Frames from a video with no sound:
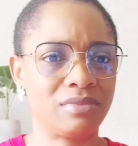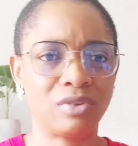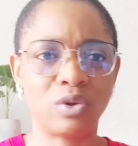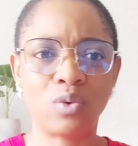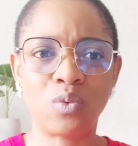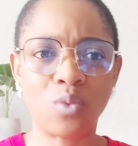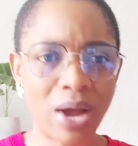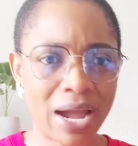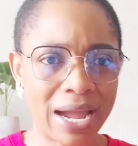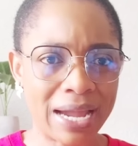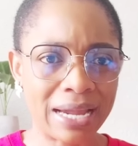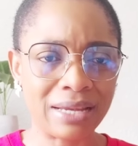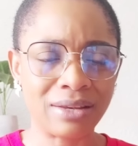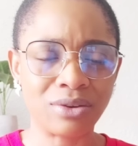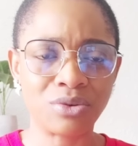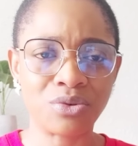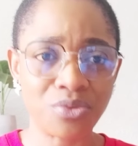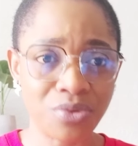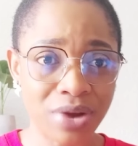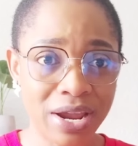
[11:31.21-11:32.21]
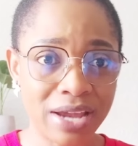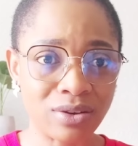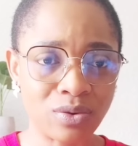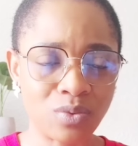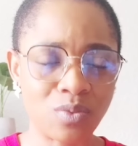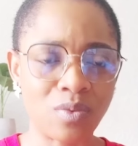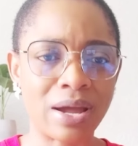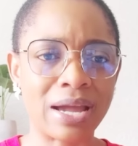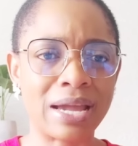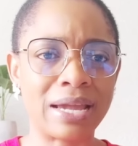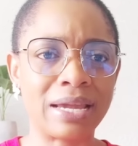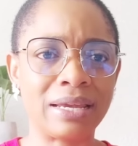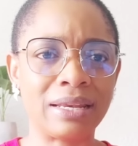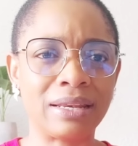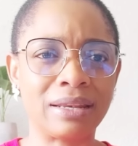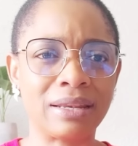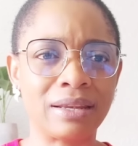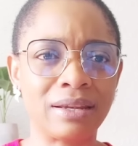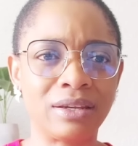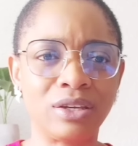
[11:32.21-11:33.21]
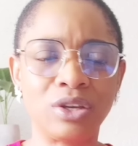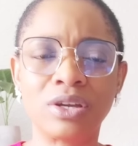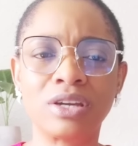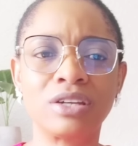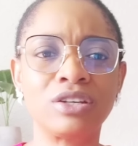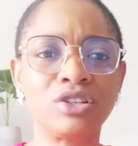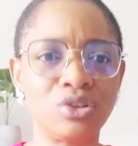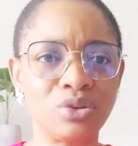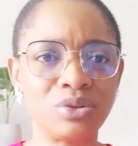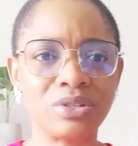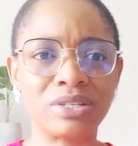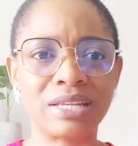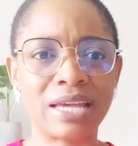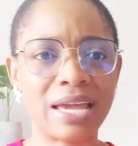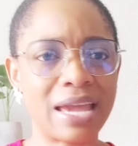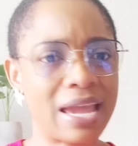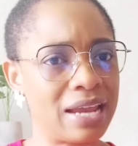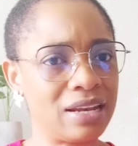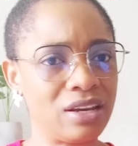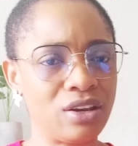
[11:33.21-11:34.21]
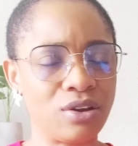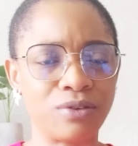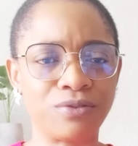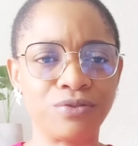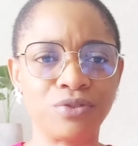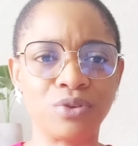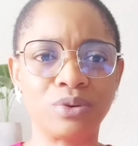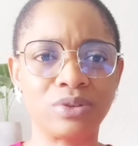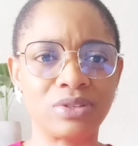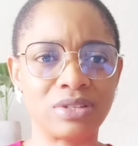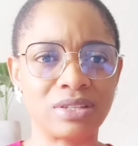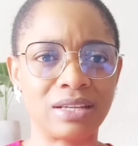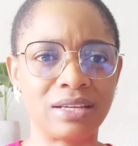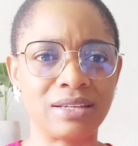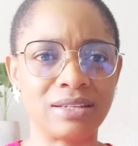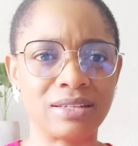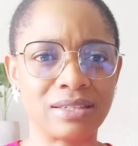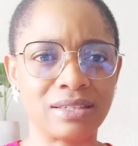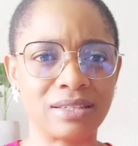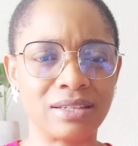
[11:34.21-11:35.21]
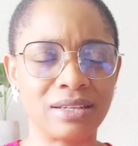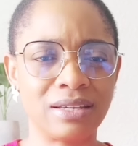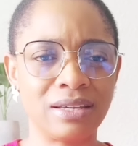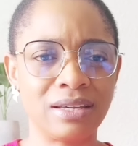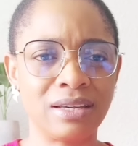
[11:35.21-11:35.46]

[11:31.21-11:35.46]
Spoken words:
wine, red wine. You can use any of those things.